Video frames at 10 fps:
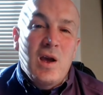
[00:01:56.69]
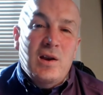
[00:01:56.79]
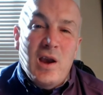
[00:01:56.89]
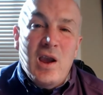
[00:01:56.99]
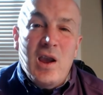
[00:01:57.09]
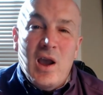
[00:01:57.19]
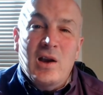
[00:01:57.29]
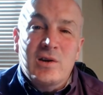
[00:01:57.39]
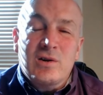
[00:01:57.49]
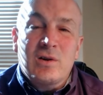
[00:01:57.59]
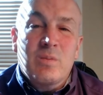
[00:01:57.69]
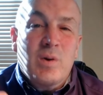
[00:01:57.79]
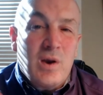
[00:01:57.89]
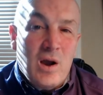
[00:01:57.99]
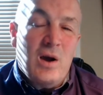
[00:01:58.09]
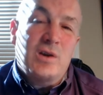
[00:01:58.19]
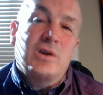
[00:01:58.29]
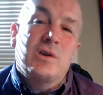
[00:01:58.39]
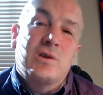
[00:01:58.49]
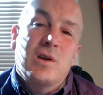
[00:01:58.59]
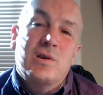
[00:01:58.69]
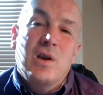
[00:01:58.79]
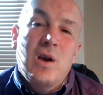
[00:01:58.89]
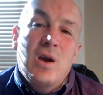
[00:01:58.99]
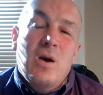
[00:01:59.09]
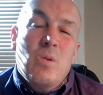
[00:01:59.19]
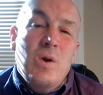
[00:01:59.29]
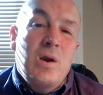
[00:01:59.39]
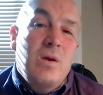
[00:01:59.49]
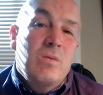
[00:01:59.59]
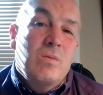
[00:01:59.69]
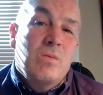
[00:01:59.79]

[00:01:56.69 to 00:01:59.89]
taking extra precautions as we